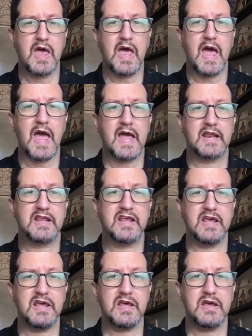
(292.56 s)
And
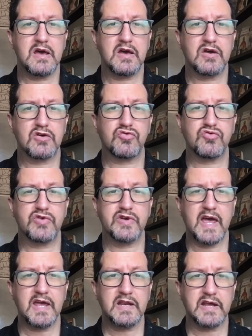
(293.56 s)
he
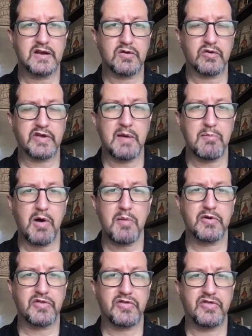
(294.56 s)
created or came up
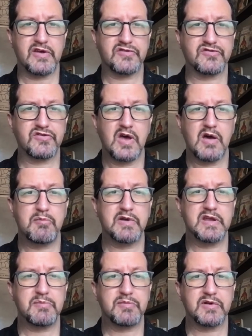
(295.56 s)
with this
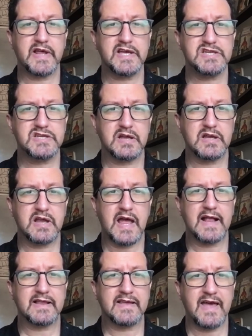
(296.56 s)
manipulation
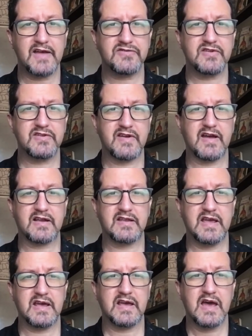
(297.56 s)
and casting
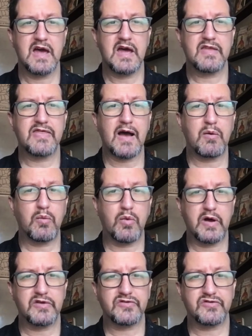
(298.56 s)
technique that
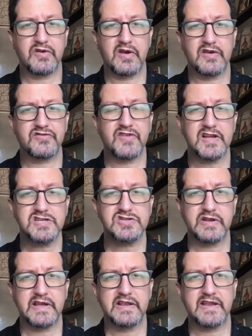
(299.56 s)
was
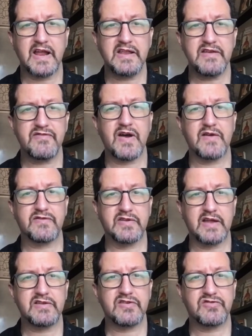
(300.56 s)
essentially 95 to
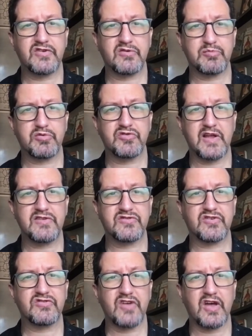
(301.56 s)
96%
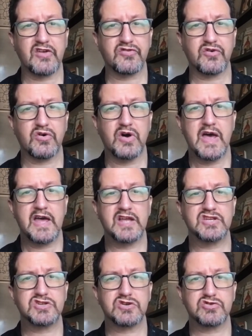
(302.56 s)
successful in
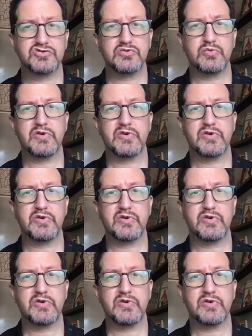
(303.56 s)
children with